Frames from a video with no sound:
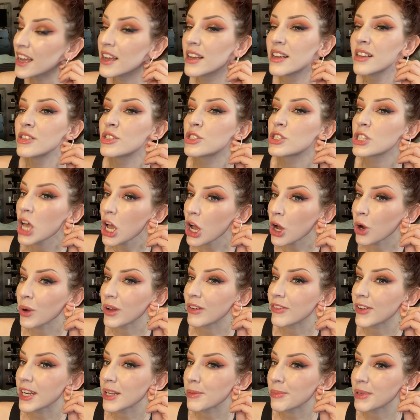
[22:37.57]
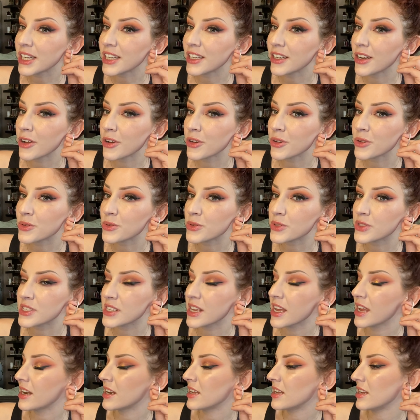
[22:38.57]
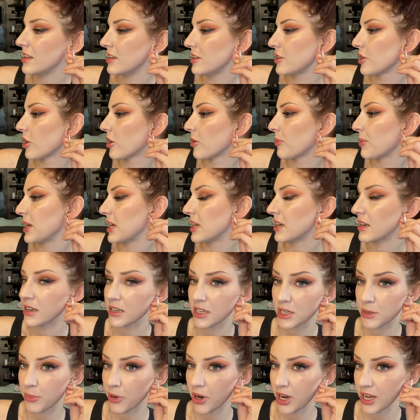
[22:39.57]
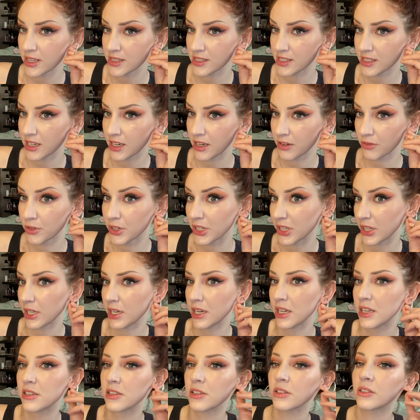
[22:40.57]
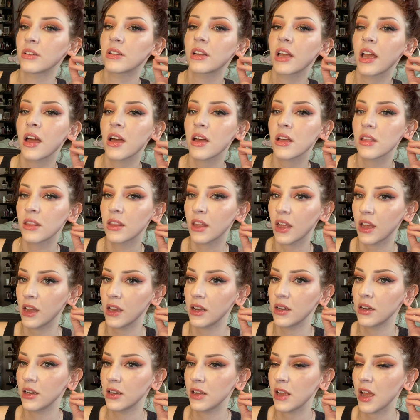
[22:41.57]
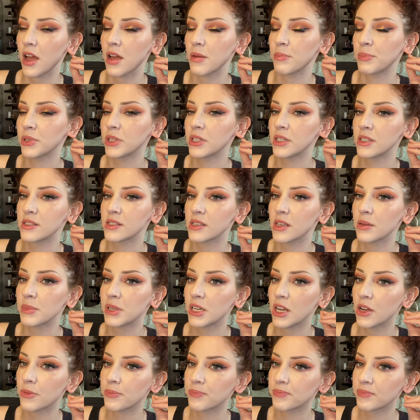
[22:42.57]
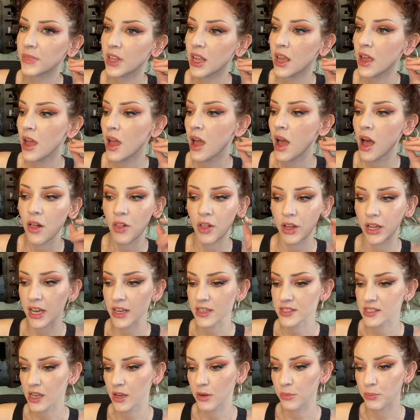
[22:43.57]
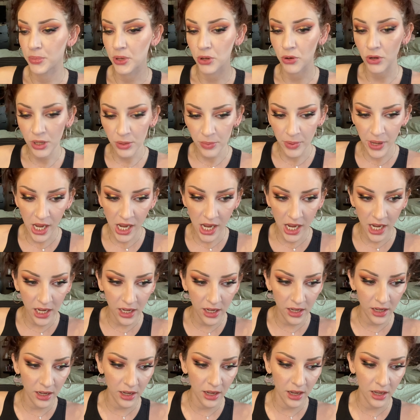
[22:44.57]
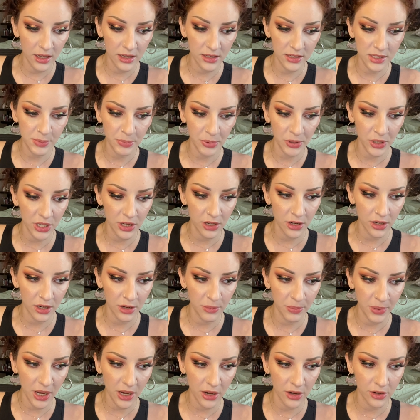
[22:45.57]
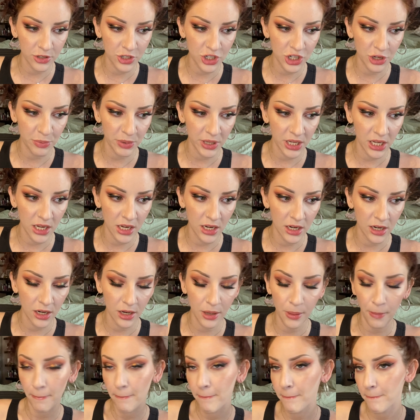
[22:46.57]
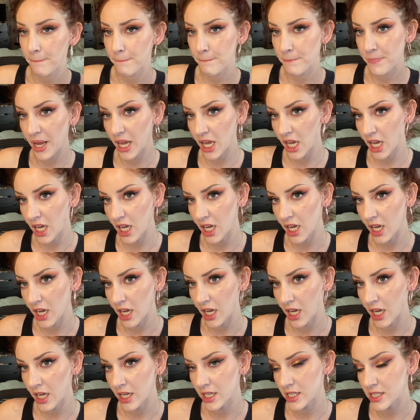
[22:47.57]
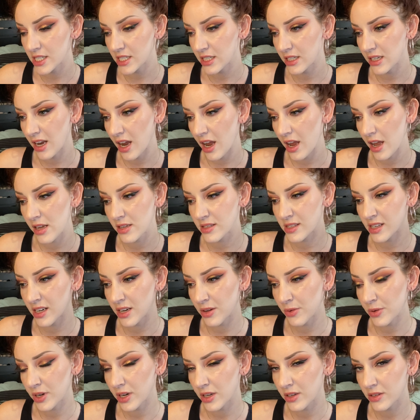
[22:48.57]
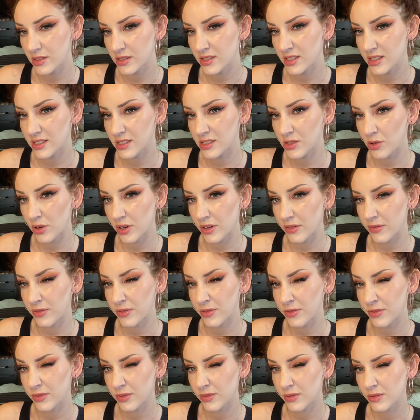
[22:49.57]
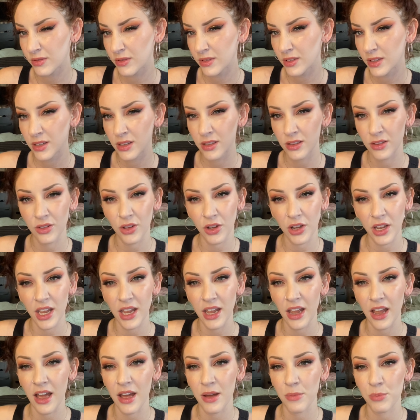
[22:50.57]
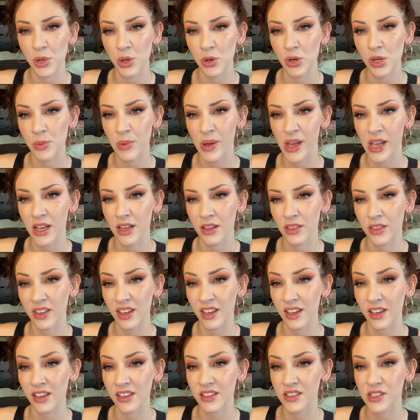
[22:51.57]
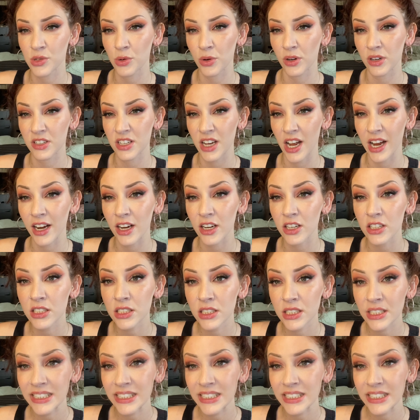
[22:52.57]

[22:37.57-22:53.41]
So if anybody knows any European indie brands that I really need to look at, then yeah, please let me know. Like I said, Beauty Bay is pretty good about shipping here, but is anyone else sort of looking at Beauty Bay and thinking it's sort of tired?